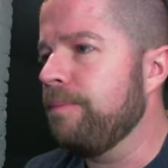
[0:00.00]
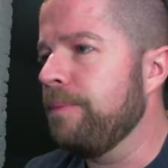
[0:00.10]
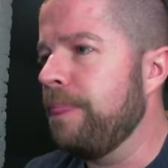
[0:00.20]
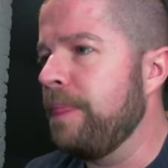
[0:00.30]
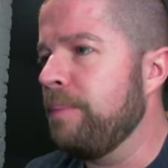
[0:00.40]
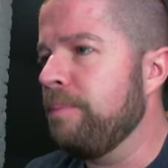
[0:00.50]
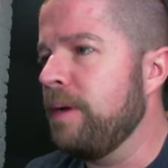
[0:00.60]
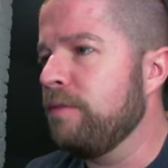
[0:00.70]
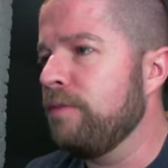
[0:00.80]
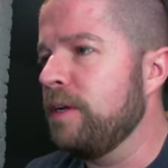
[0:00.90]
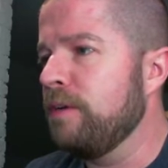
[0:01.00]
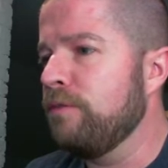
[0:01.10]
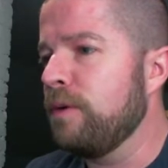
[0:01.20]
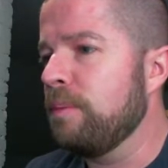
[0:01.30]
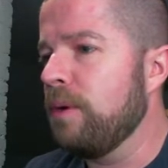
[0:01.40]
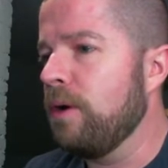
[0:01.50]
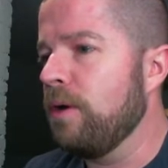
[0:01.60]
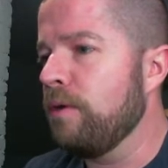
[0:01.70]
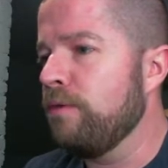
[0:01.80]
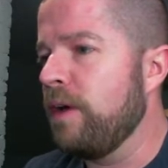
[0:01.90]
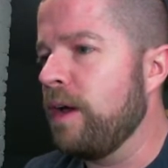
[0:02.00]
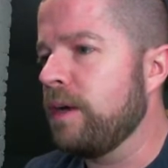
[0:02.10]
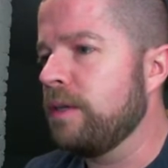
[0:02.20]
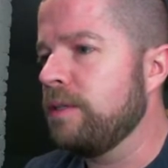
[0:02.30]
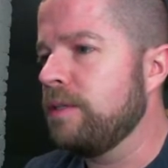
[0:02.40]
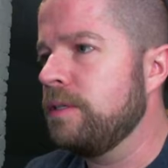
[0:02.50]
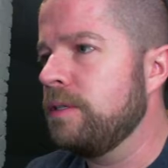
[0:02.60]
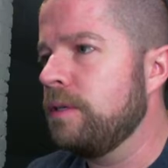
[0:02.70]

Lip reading: that benefited from artifacts.